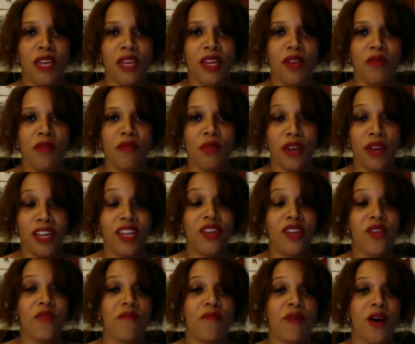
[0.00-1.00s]
bringing
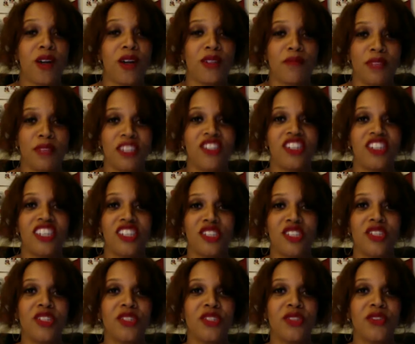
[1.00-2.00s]
your boss bitch
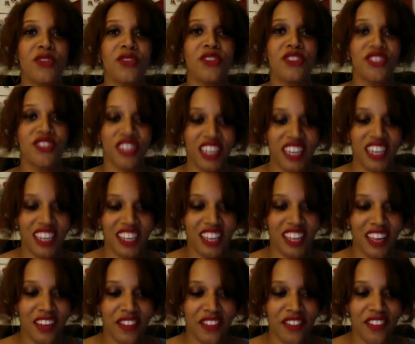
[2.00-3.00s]
into your dating
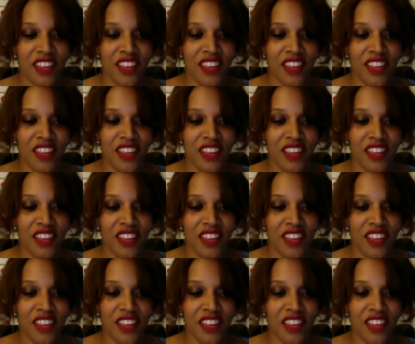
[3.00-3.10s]
life.